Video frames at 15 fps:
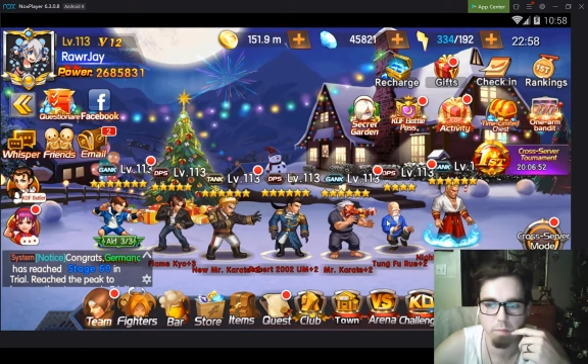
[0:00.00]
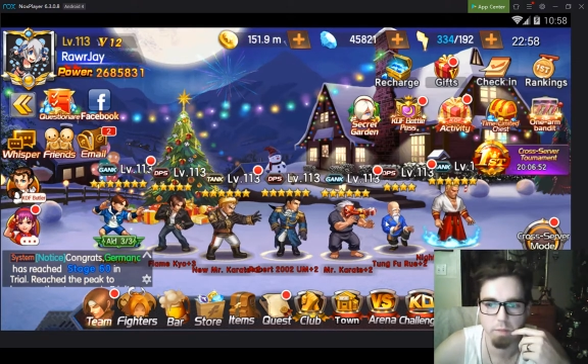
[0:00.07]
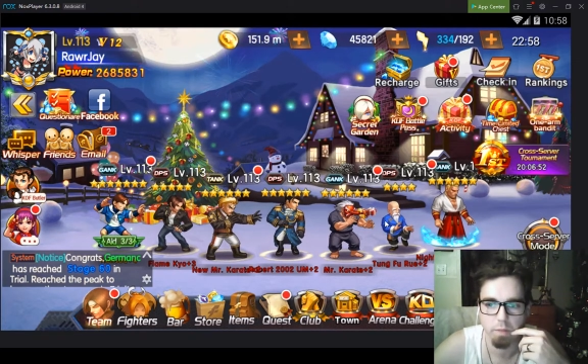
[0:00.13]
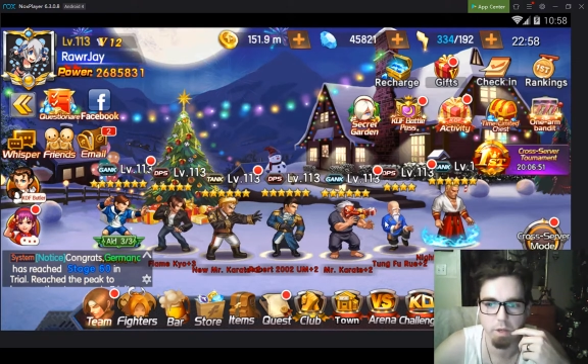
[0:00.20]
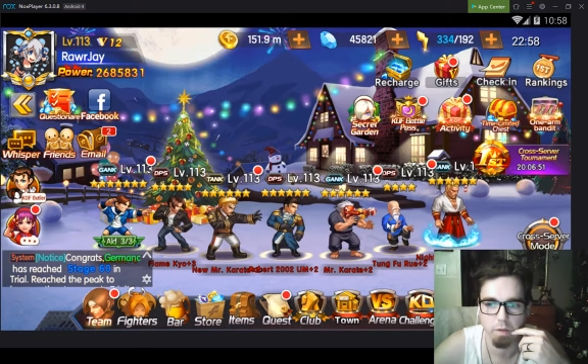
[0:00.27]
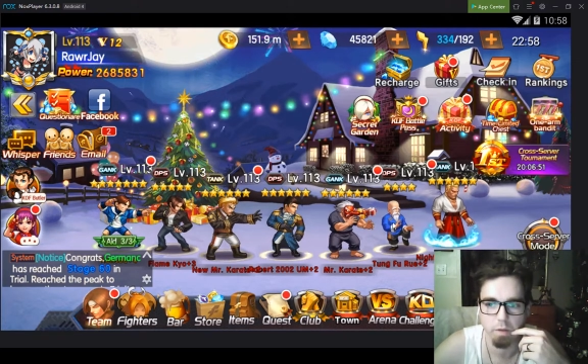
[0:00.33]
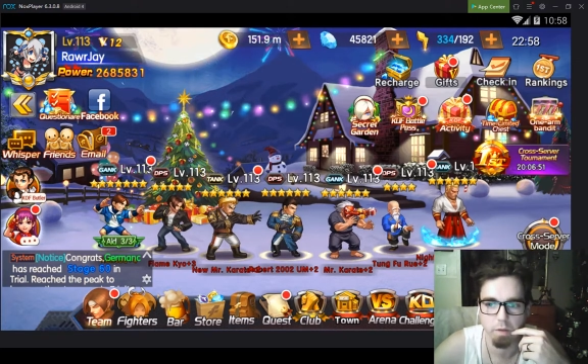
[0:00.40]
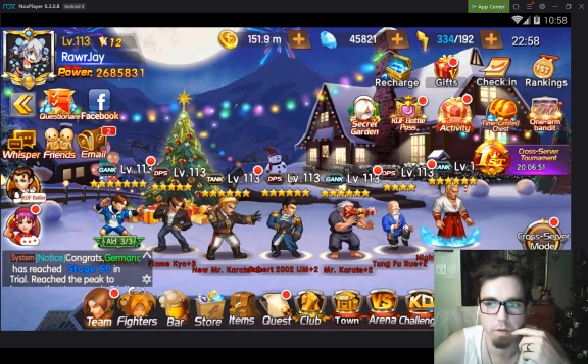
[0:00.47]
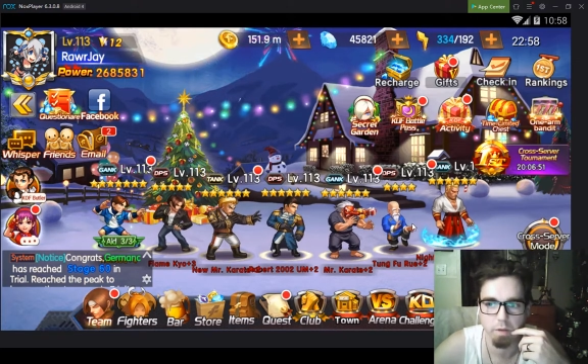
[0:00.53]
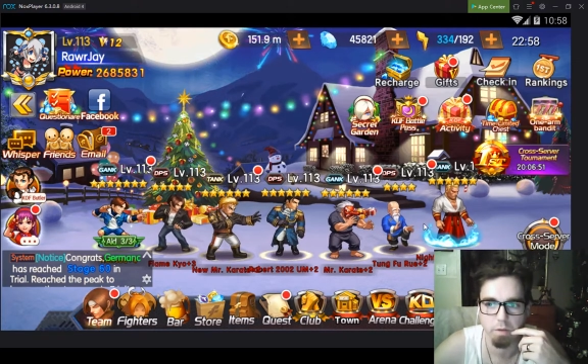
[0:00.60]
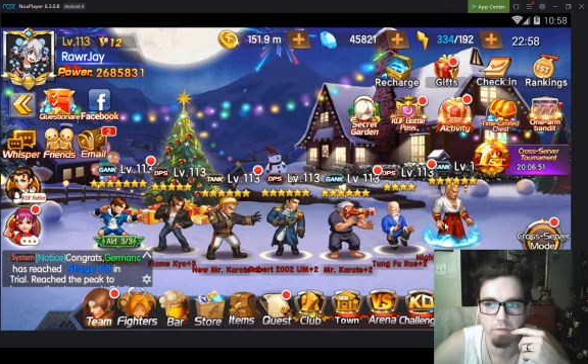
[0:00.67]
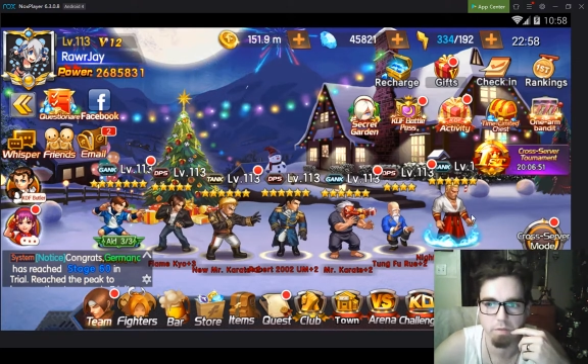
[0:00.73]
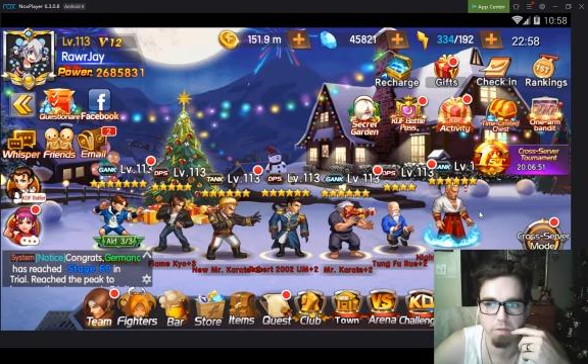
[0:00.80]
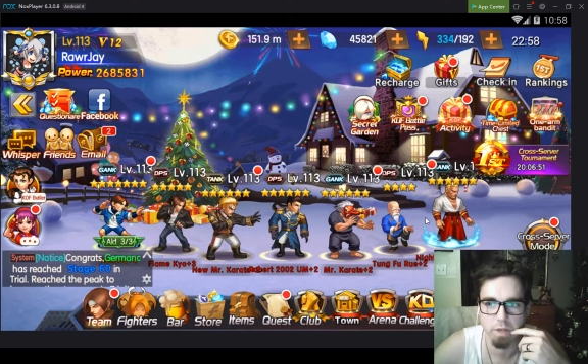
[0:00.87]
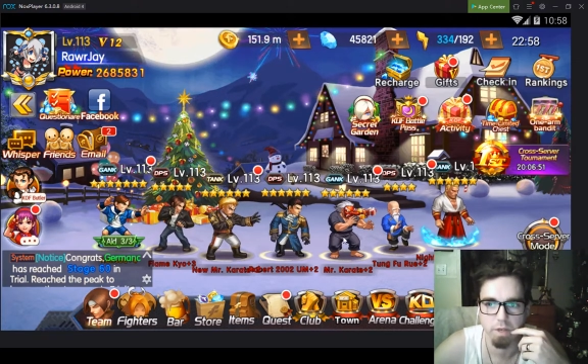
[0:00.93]
you know, in
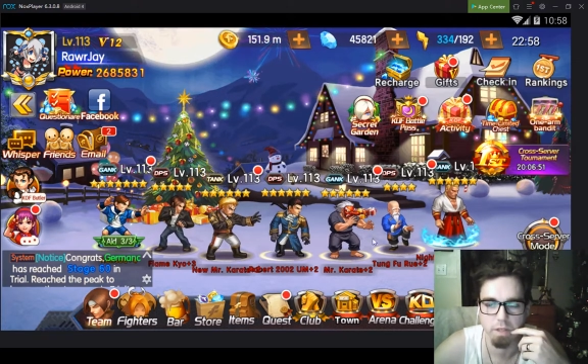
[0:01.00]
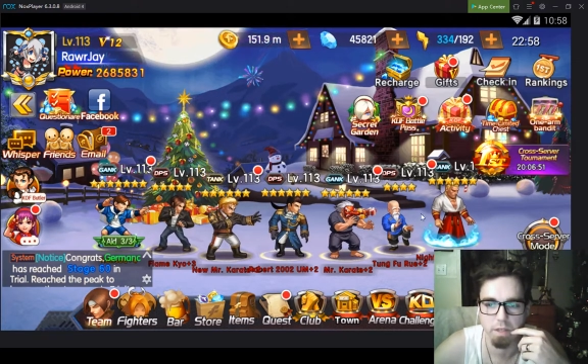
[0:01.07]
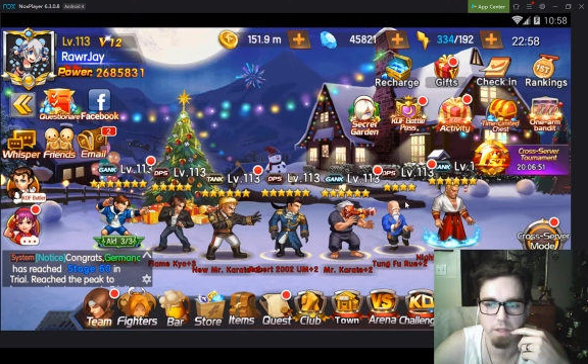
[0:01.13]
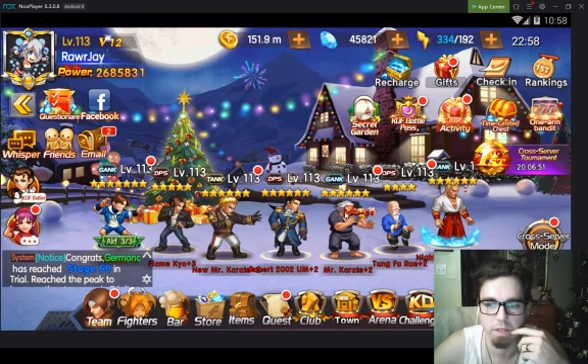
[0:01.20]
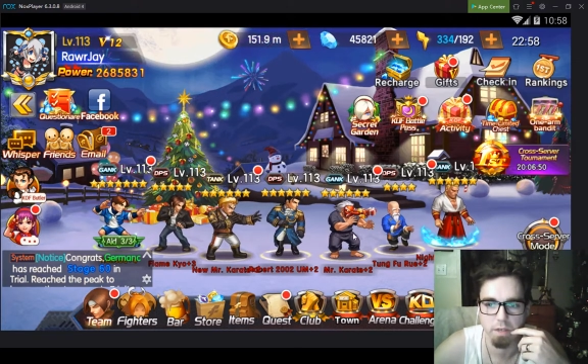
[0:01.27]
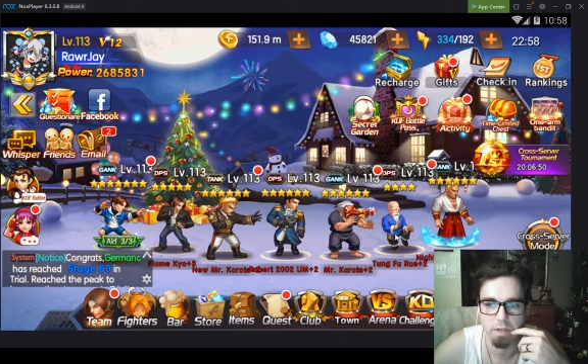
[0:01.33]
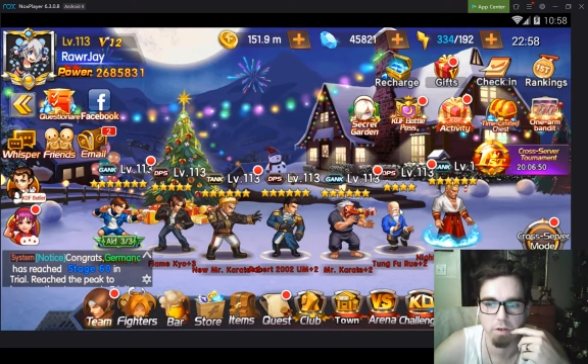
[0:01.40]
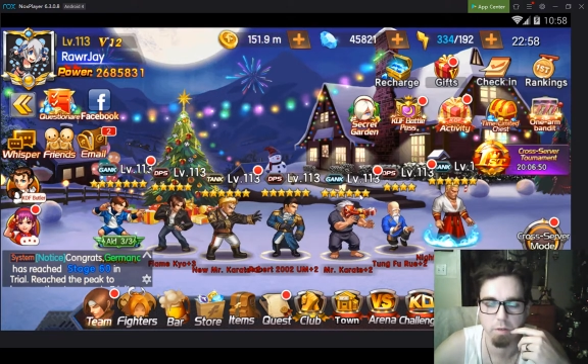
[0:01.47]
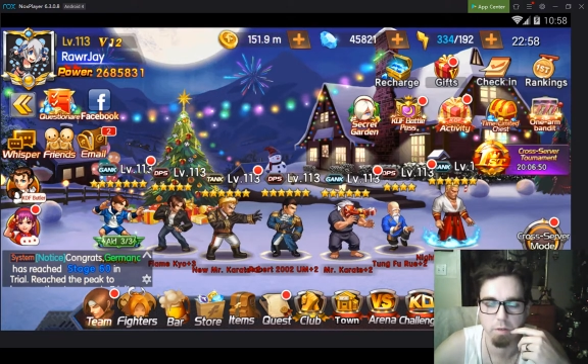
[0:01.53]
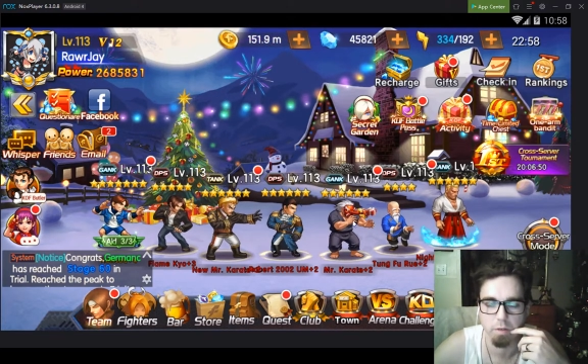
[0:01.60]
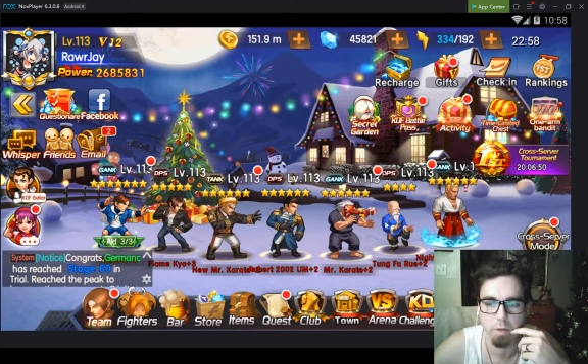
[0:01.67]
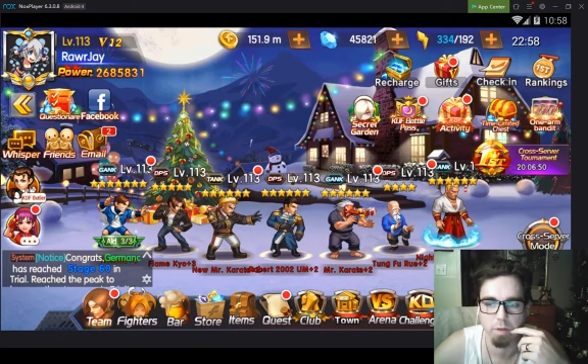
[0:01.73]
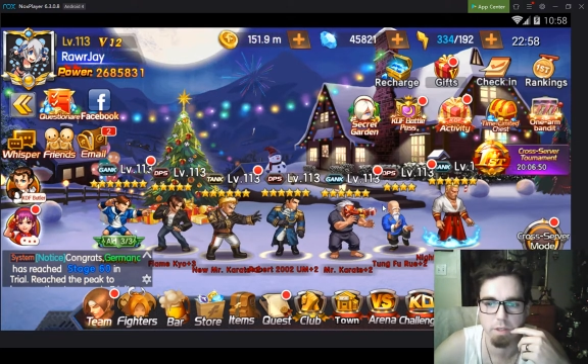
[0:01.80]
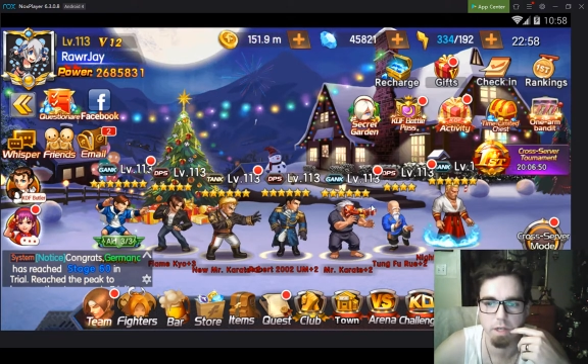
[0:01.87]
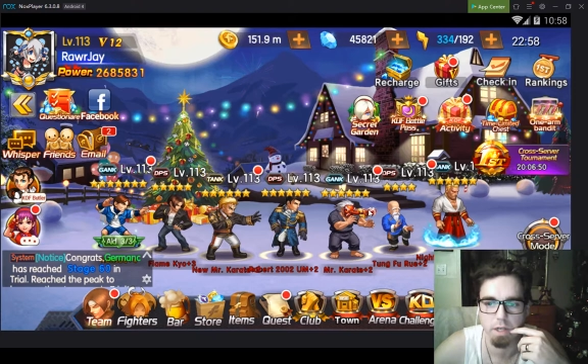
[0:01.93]
those fights like
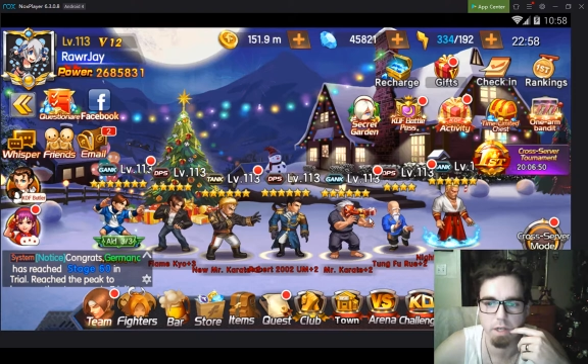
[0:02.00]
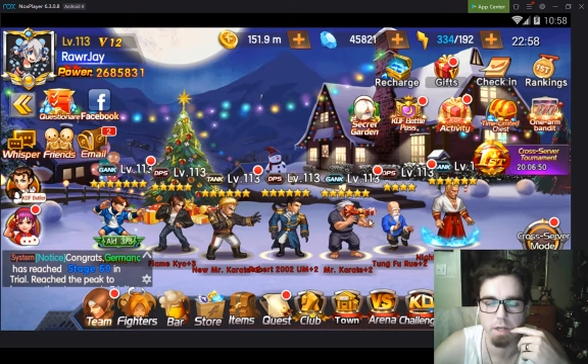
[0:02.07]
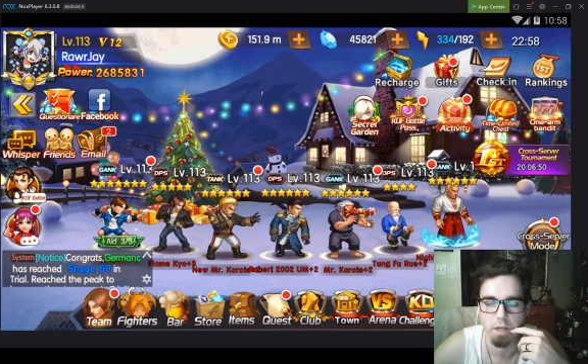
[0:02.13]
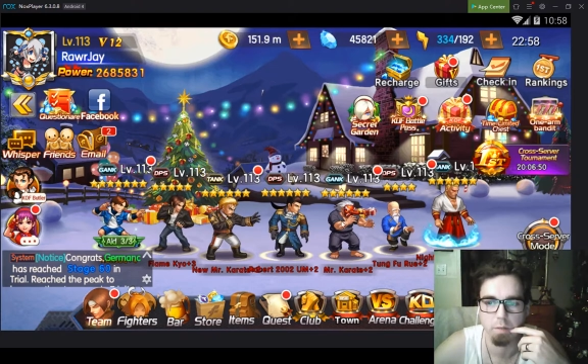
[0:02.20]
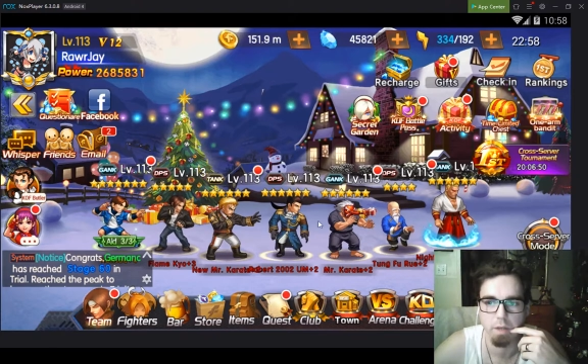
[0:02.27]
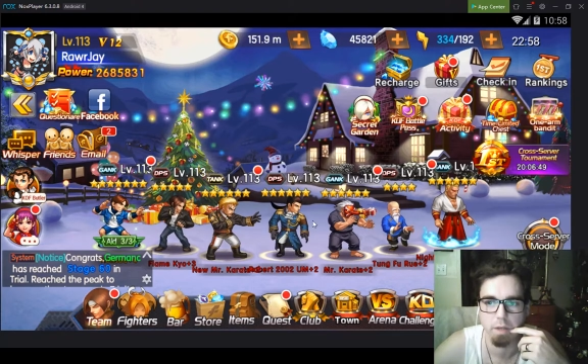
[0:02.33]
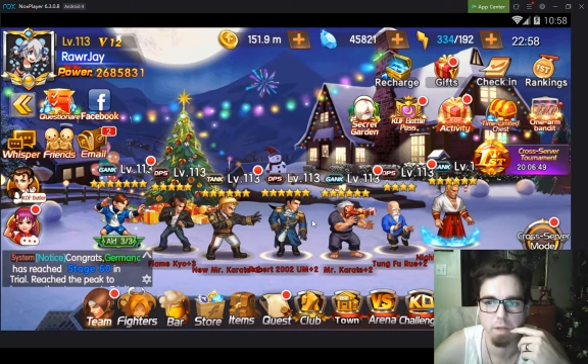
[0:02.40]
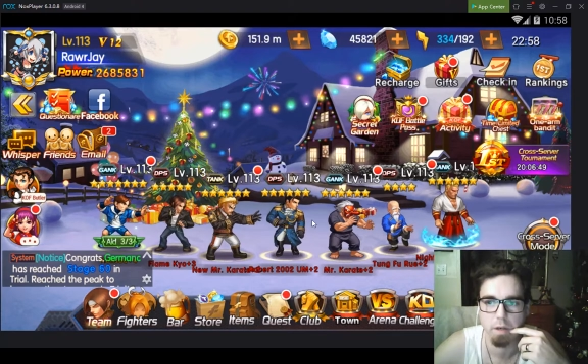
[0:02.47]
tournament style, but